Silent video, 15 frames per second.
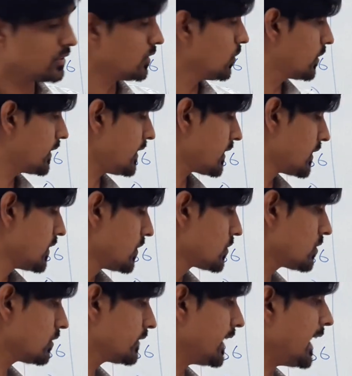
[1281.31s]
Okay.
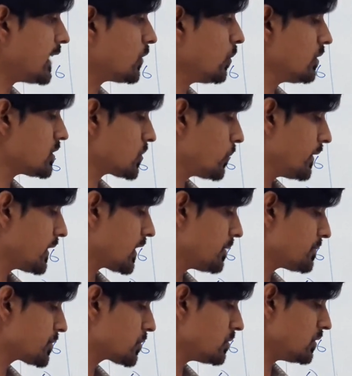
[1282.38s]
So that whole square
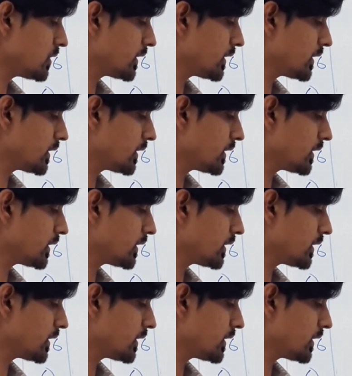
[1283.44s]
comes to